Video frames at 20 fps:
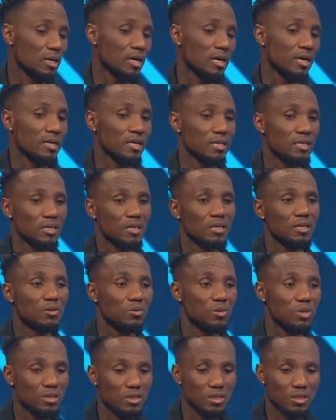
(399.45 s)
And I think
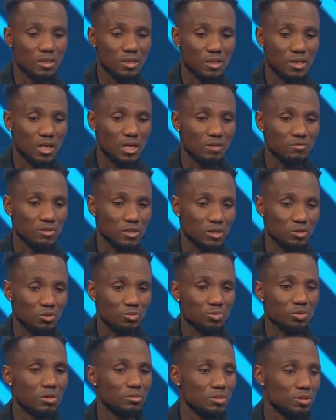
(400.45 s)
one thing that Governor will
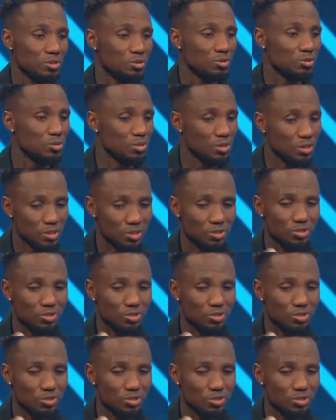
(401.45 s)
probably do is